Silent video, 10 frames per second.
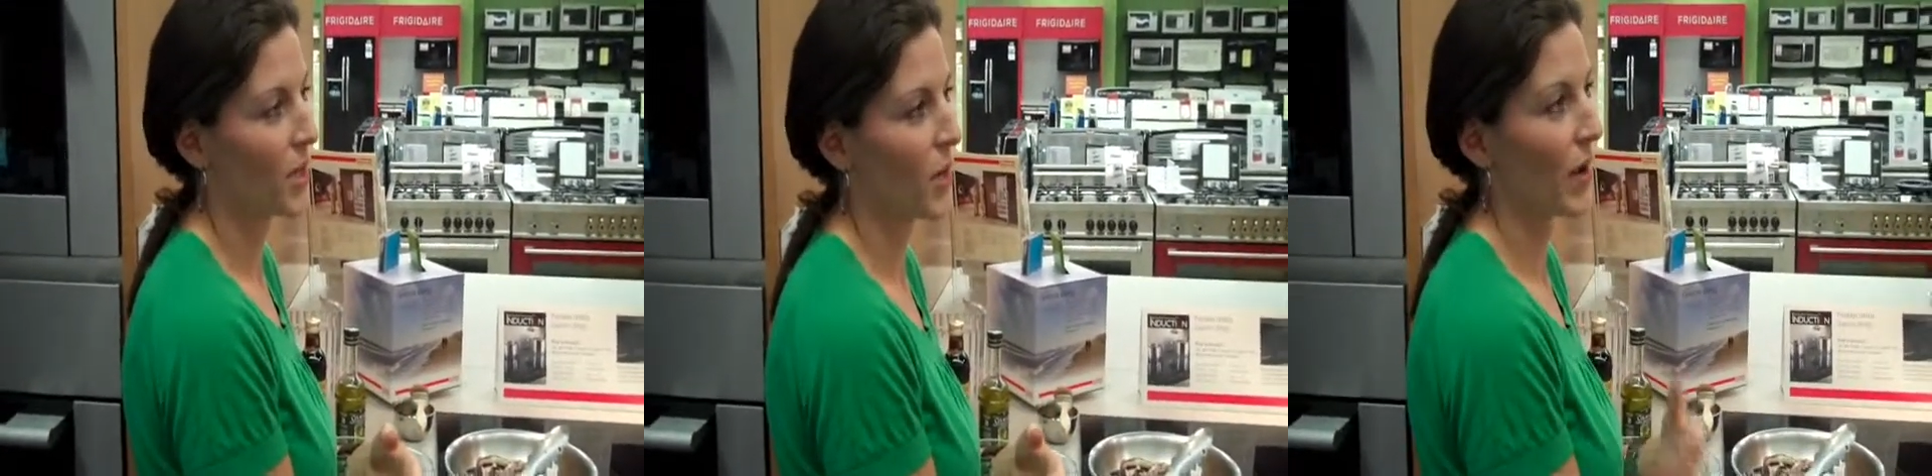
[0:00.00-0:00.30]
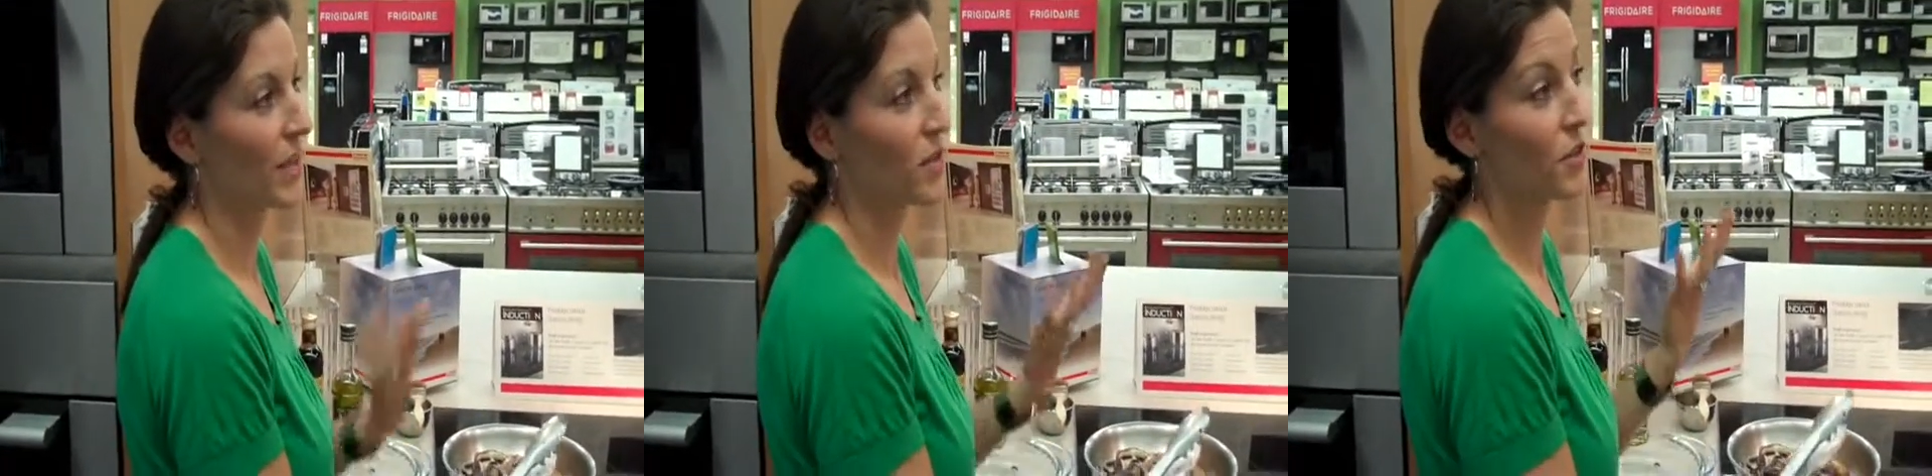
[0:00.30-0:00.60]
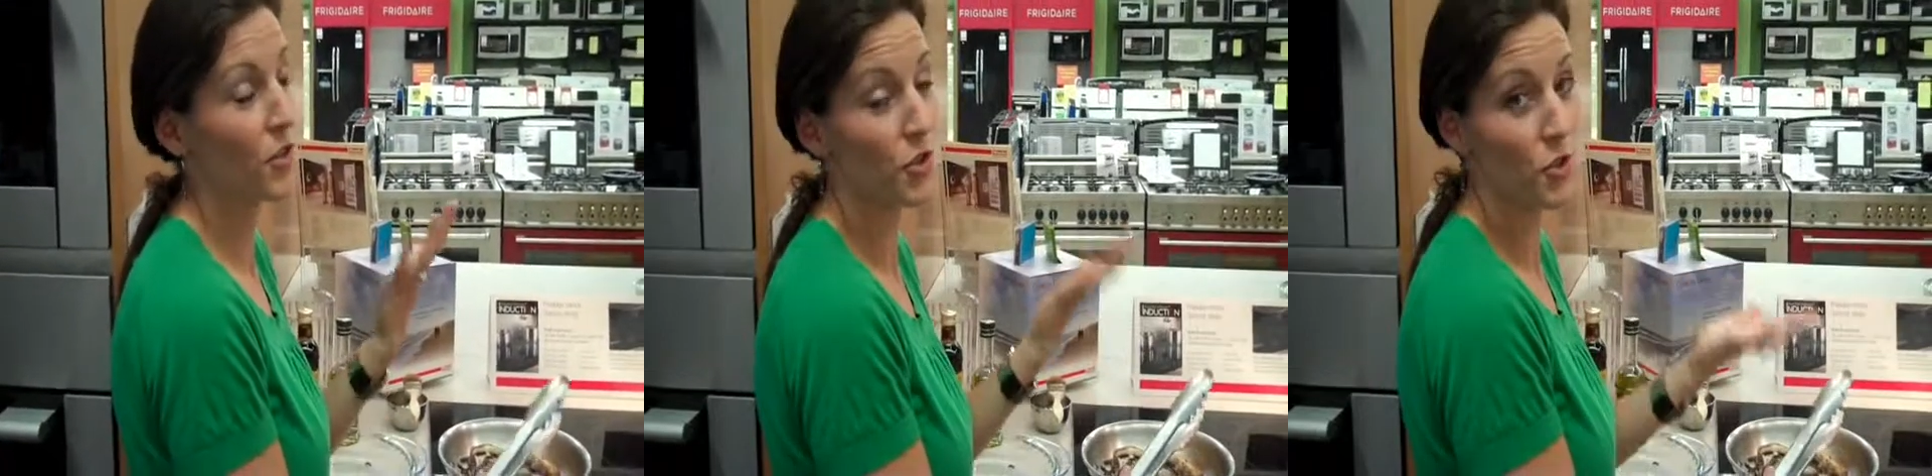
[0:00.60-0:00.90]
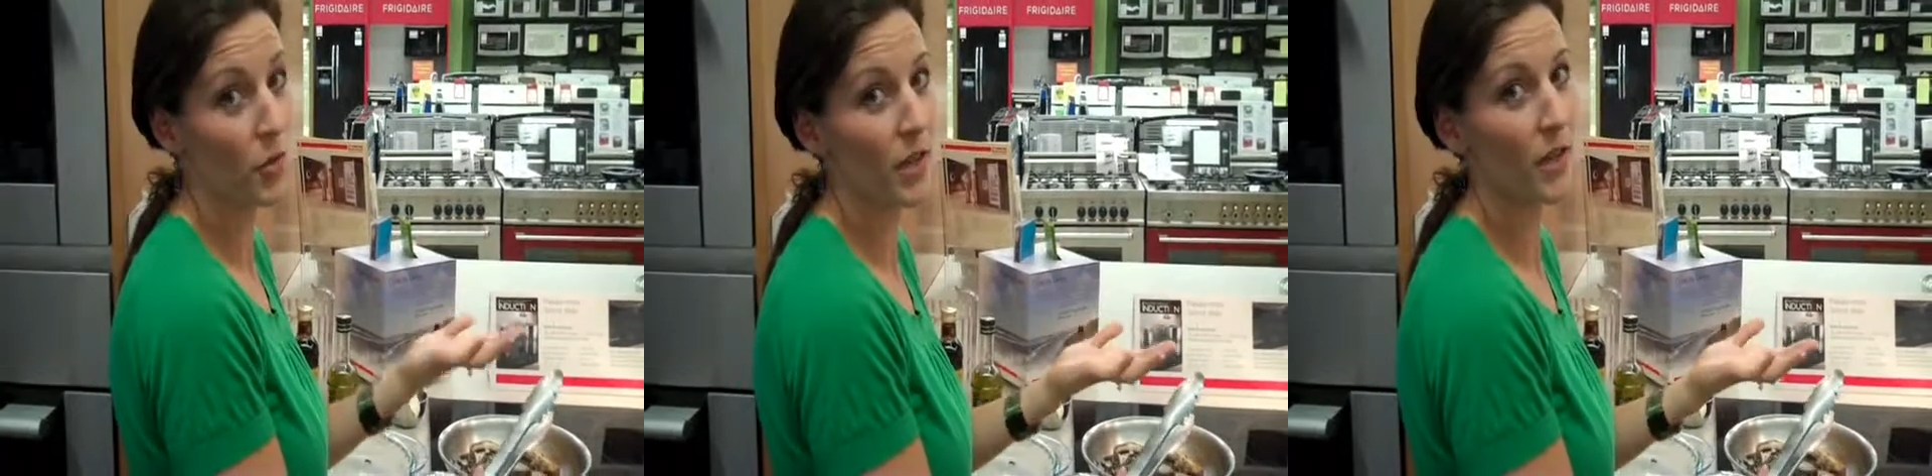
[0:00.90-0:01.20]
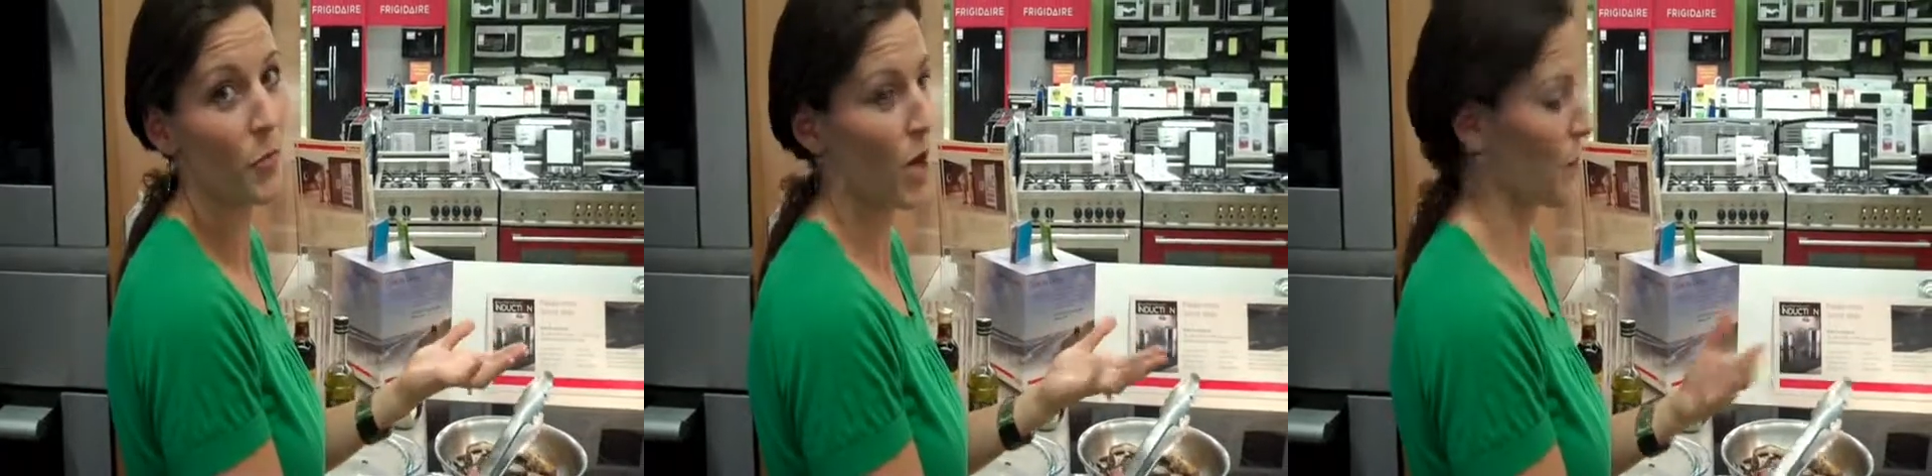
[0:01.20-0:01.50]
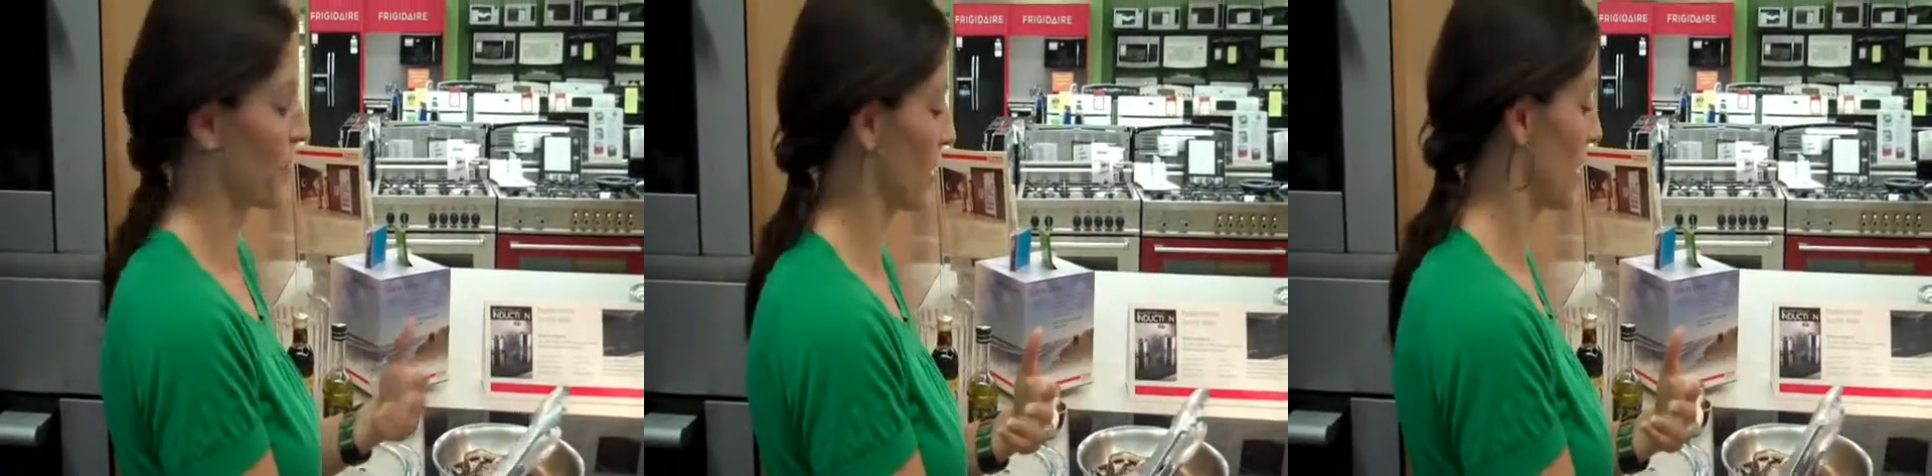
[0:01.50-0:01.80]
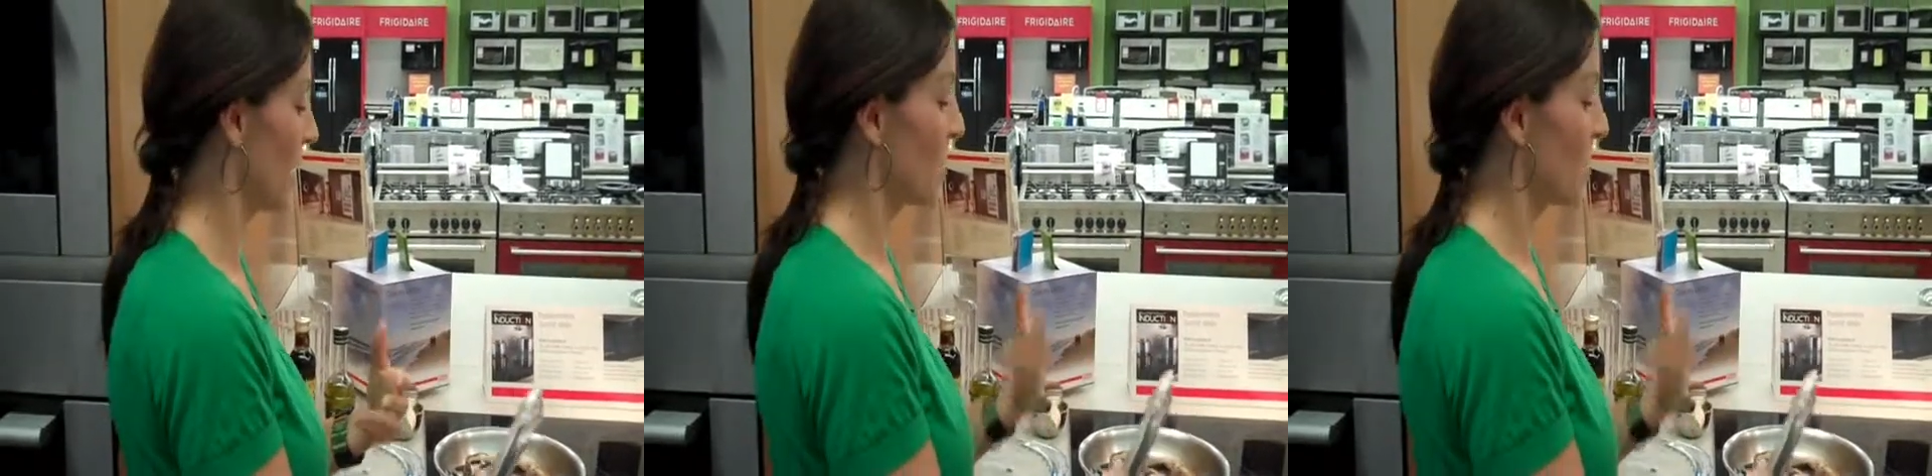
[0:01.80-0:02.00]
and as long as you're storing them properly,